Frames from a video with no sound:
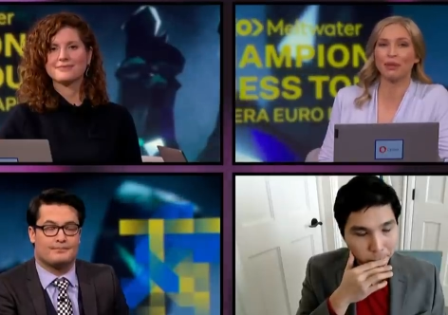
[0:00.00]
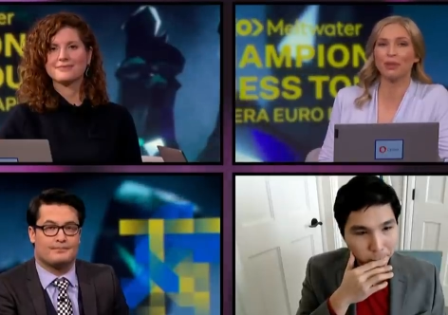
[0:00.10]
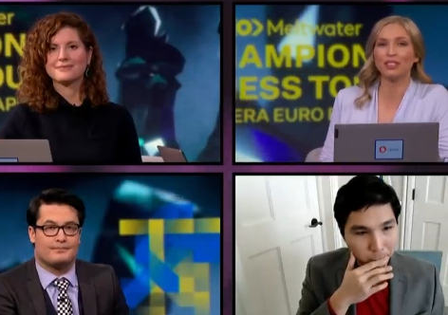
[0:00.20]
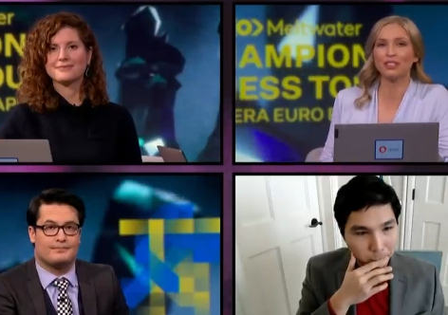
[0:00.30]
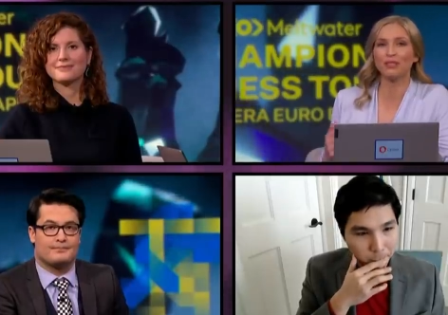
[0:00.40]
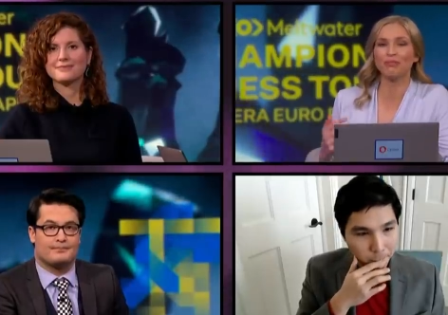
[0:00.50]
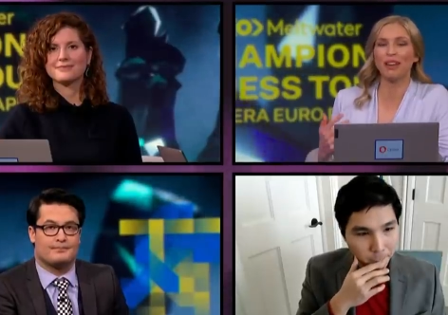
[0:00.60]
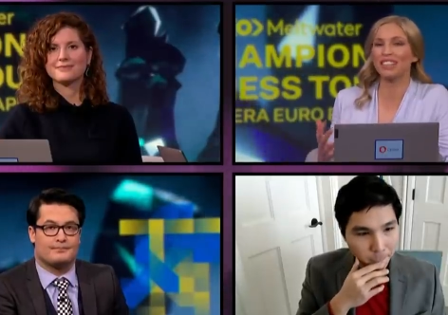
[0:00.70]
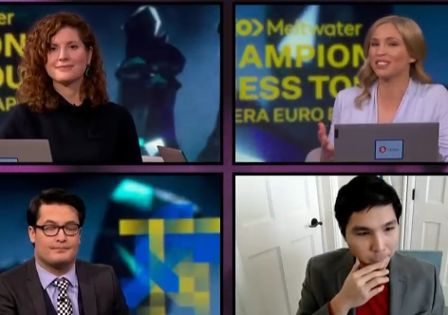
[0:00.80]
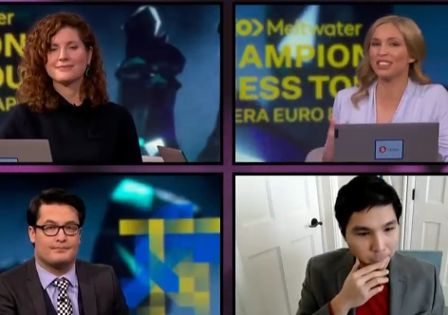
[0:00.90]
Speaker 1: And what sort of
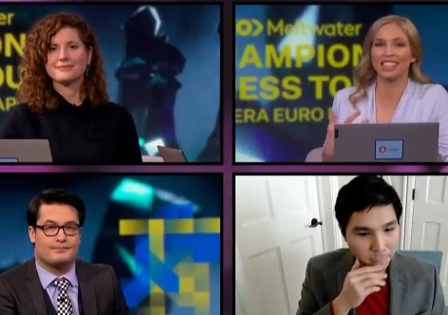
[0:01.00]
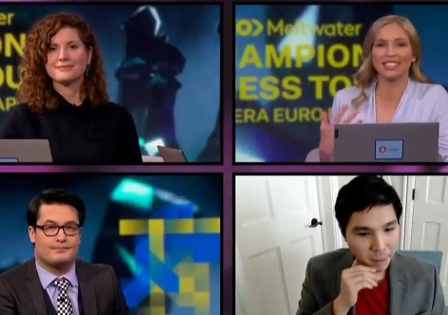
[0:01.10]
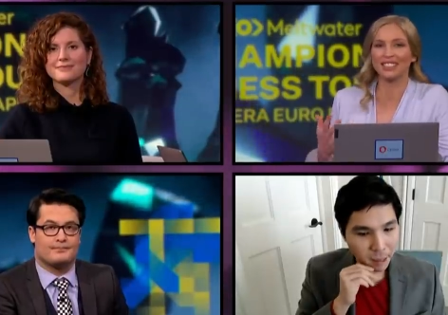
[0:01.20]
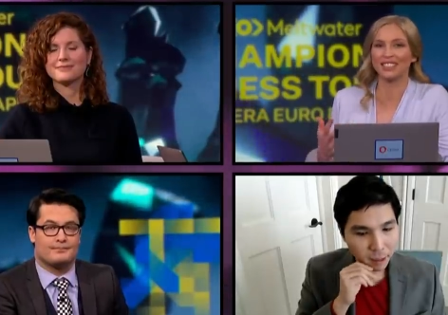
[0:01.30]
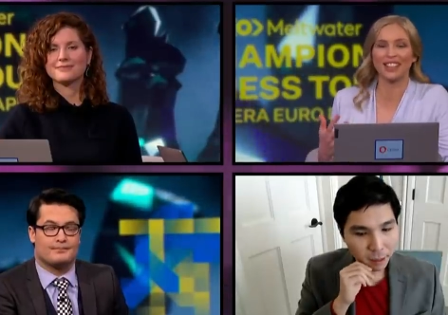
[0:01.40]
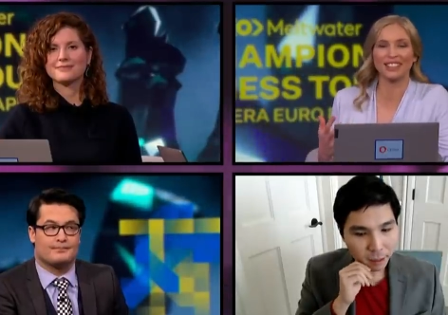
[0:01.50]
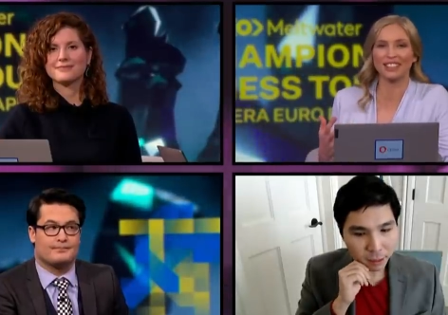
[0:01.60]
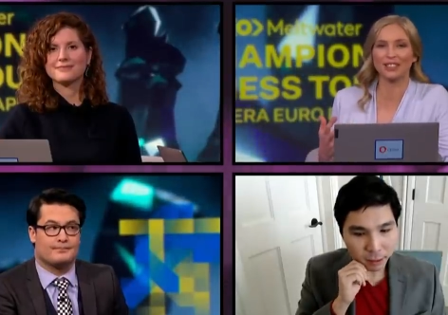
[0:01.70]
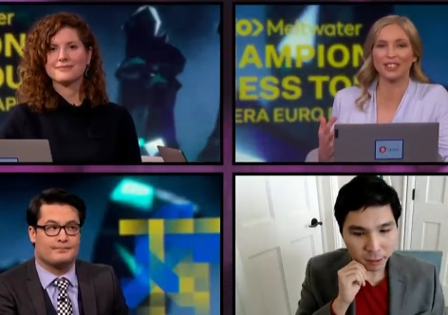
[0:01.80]
mental exercises or,